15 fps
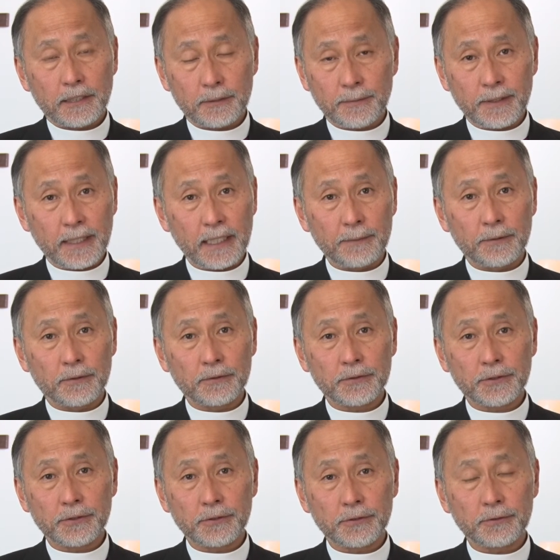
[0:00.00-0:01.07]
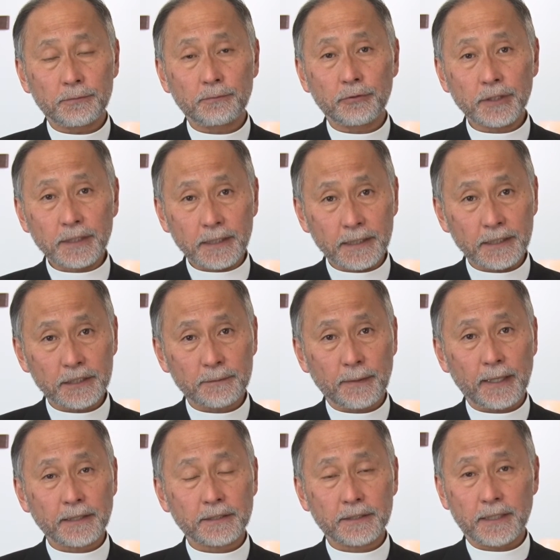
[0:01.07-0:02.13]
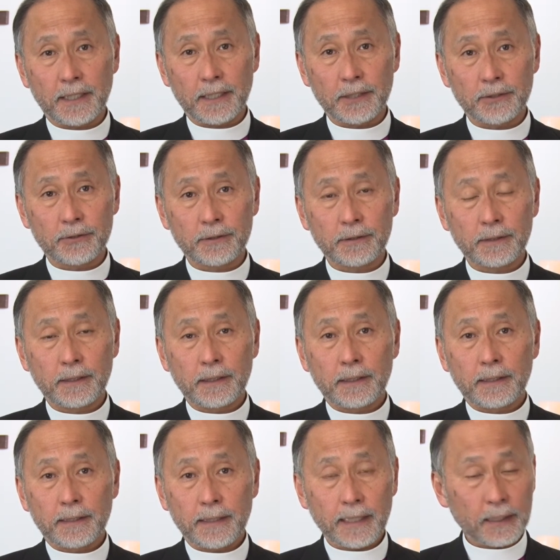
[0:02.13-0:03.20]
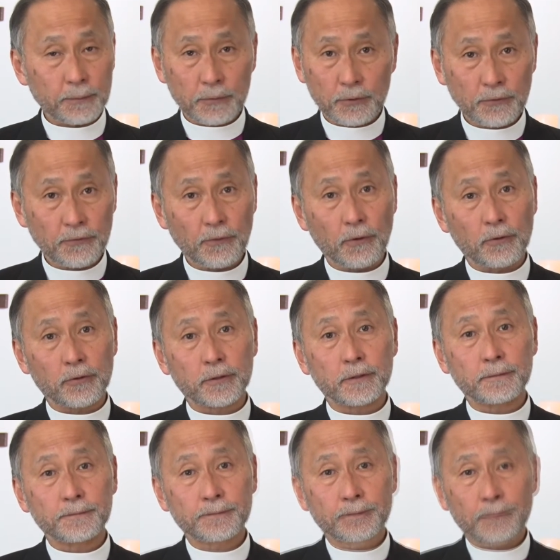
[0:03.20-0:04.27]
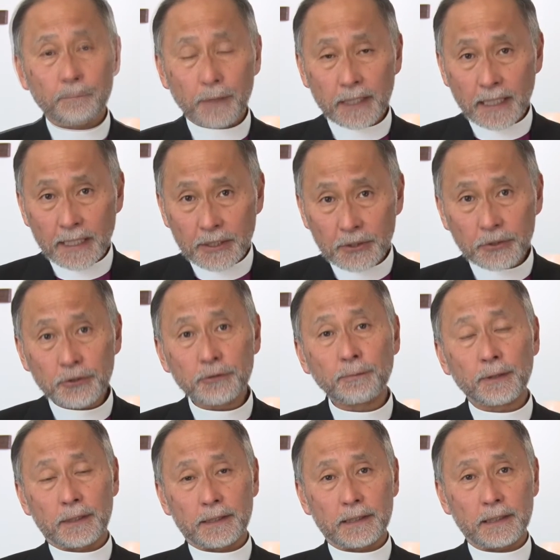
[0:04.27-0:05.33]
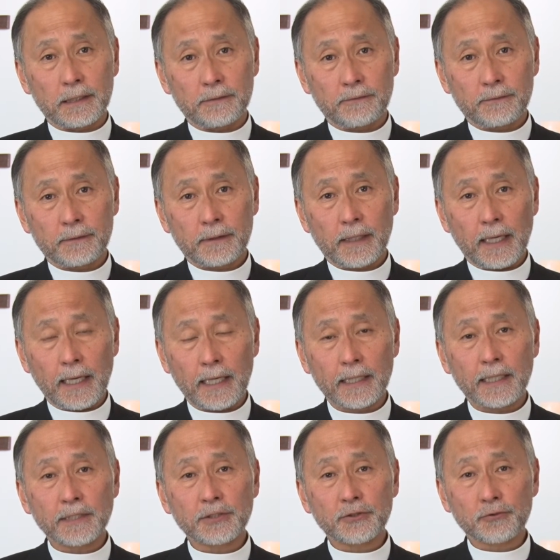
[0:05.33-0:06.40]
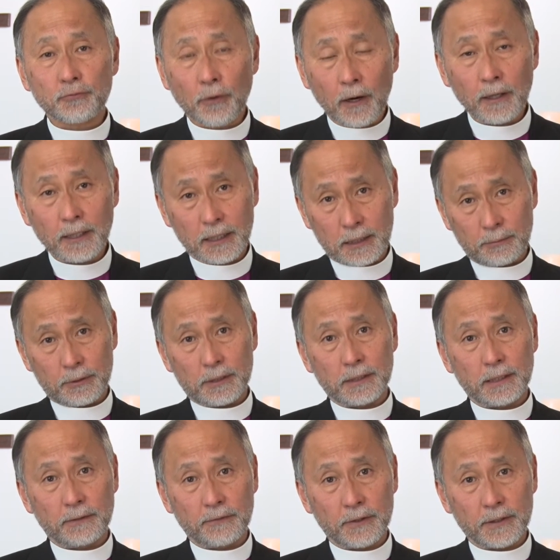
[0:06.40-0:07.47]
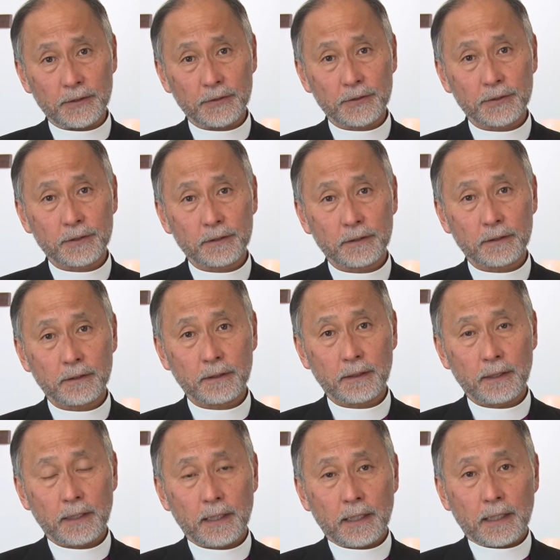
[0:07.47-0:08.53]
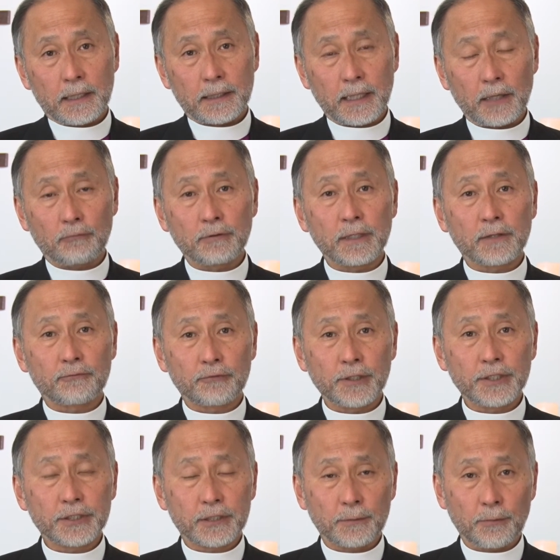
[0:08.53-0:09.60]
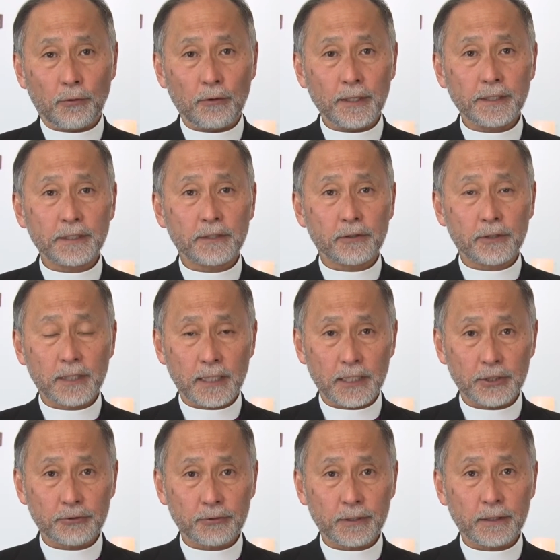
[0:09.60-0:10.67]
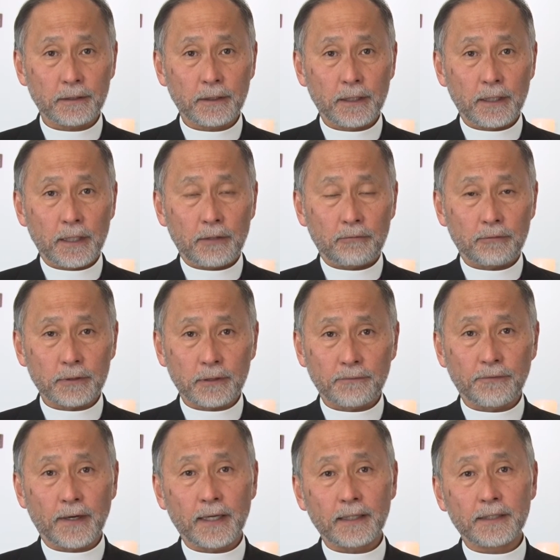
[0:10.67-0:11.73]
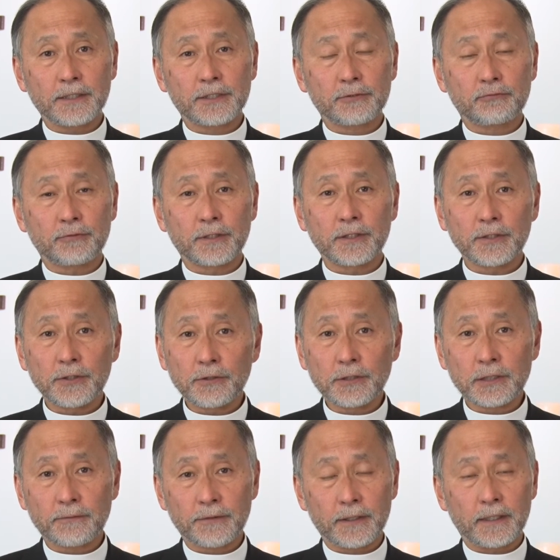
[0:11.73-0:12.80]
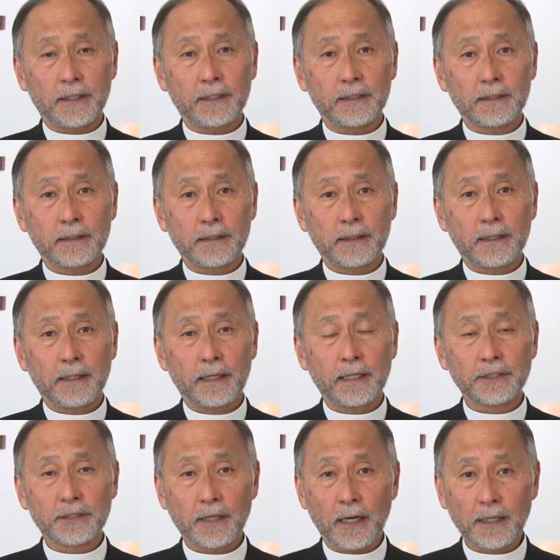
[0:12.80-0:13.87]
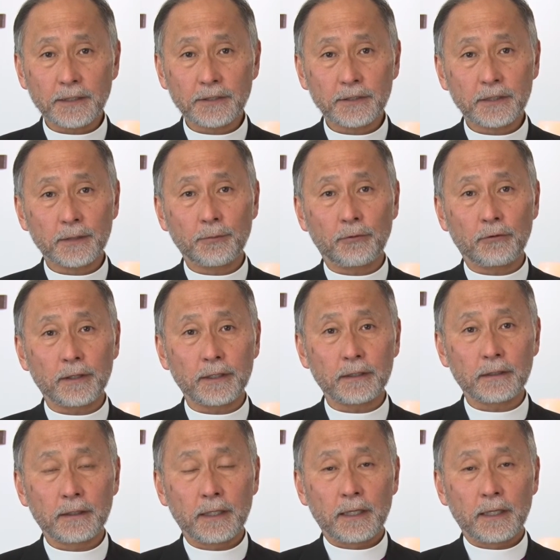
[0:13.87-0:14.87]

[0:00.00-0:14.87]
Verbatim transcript: to be able to put things back together and move forward. But I do believe, and I strongly believe this, that we have reached a point in our country where the violence with the use of a gun has gotten to the point